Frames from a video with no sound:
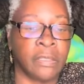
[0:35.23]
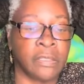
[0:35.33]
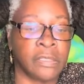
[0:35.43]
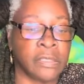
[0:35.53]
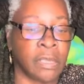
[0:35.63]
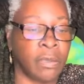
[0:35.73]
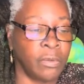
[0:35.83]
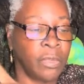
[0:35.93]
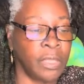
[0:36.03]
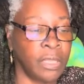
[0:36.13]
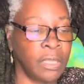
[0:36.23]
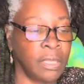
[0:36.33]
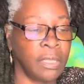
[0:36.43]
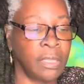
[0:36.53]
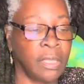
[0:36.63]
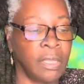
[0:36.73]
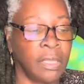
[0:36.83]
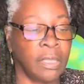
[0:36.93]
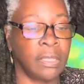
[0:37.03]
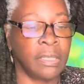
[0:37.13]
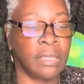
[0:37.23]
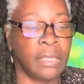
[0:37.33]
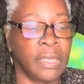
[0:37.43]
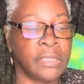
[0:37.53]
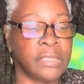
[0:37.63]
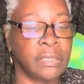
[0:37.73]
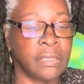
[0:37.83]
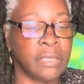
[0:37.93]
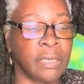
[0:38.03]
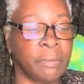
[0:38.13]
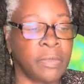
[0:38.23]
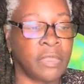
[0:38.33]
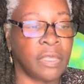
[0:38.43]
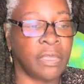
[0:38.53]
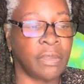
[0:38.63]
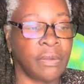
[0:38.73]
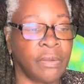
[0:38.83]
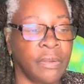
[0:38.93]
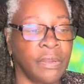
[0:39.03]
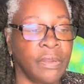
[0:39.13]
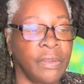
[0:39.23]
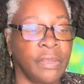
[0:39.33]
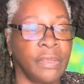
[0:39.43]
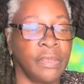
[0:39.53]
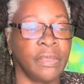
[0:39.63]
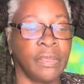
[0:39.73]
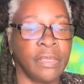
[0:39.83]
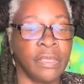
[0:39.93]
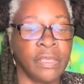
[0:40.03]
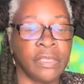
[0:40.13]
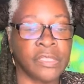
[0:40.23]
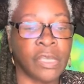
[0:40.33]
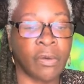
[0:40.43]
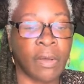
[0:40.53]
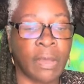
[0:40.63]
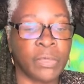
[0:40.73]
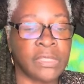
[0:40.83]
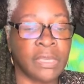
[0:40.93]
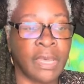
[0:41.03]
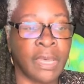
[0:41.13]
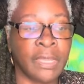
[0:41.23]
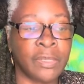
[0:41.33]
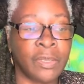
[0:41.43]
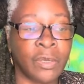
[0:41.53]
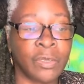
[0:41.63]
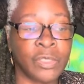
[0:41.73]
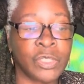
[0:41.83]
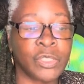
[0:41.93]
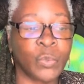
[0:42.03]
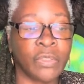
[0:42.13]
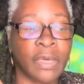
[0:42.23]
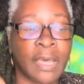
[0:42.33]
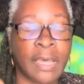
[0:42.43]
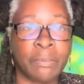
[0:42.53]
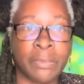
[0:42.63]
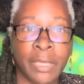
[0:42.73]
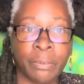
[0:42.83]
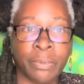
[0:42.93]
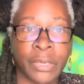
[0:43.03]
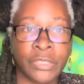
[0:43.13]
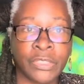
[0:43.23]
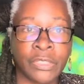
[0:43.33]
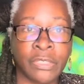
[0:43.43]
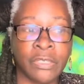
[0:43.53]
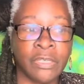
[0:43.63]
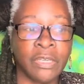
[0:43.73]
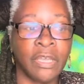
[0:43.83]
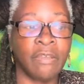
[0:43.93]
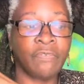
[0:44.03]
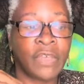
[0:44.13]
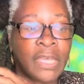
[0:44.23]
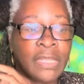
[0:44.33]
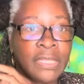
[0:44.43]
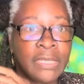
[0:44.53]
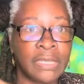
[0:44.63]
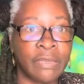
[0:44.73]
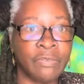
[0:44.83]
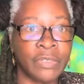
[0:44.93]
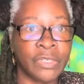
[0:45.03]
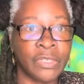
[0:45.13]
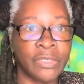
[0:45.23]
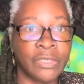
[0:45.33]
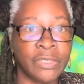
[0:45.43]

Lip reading: So, let's look up there. So, I was diagnosed with high blood pressure, fatty liver.